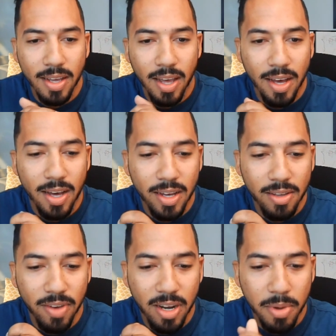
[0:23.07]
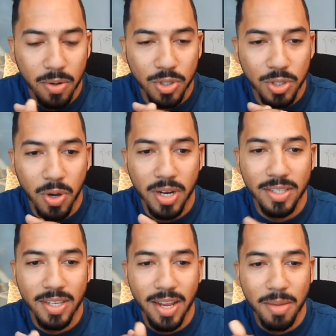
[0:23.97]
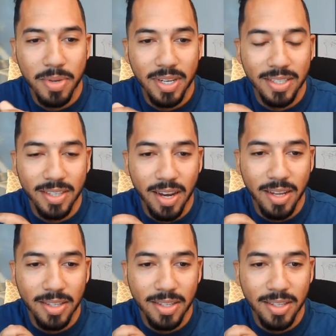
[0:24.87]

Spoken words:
If anybody will join us today, it'd be exciting.